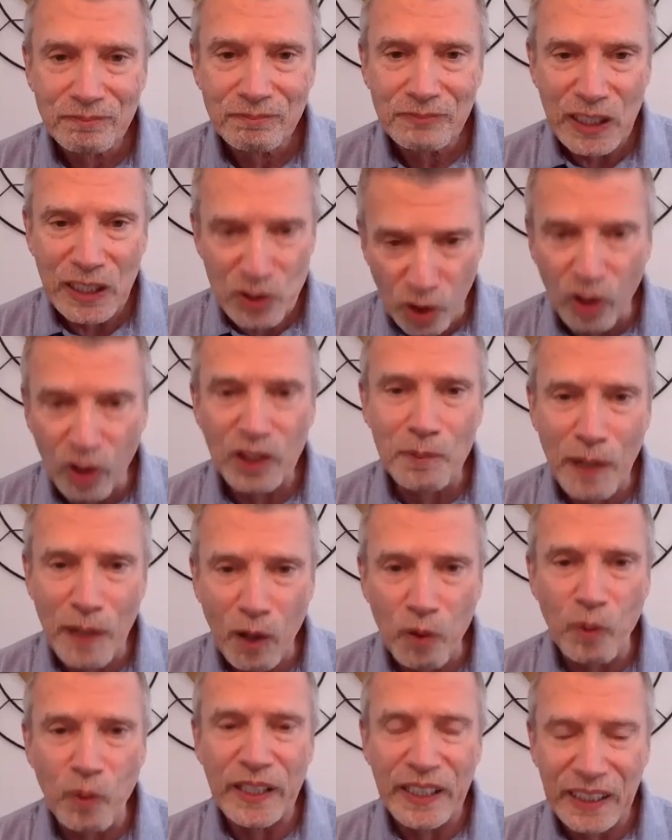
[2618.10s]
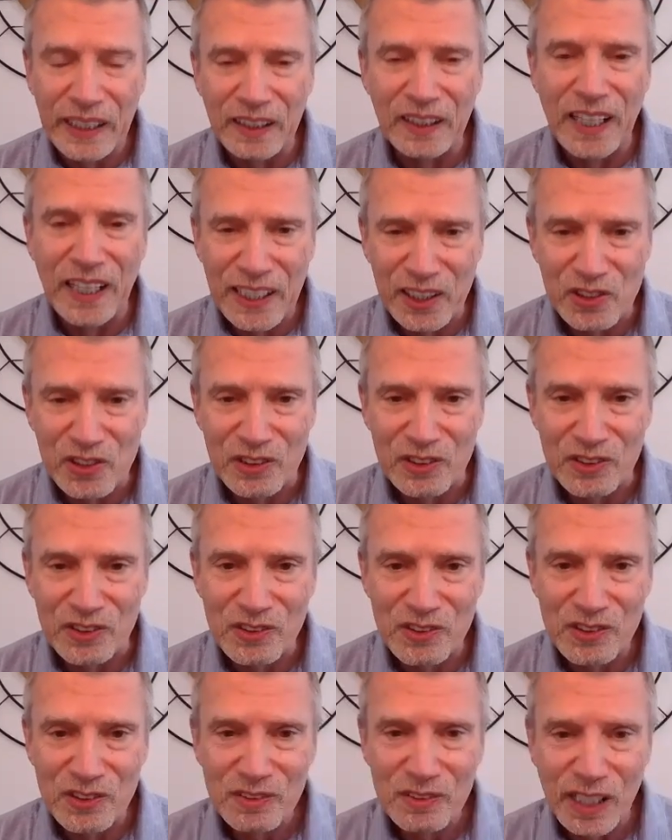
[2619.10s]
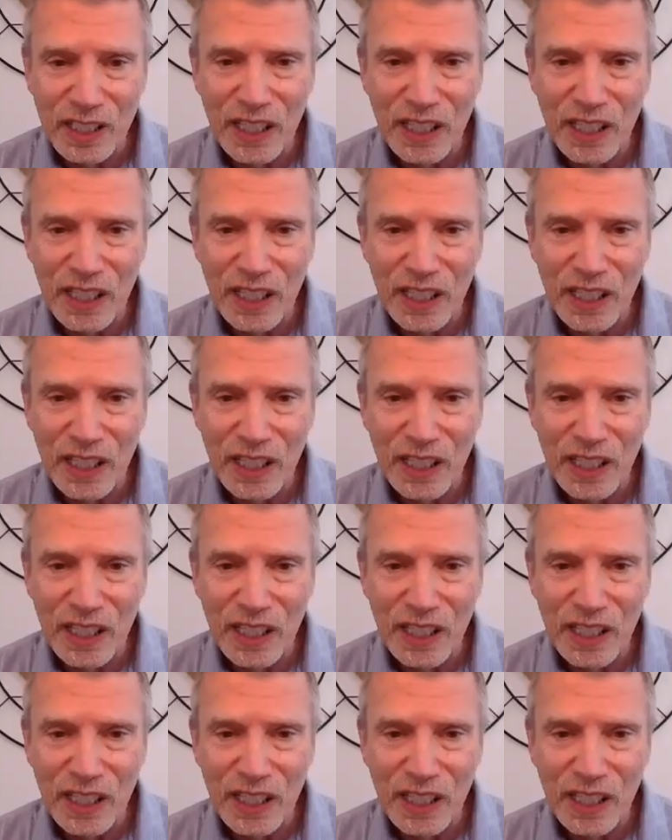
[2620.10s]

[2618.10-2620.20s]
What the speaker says: it's all about winning elections. Yeah.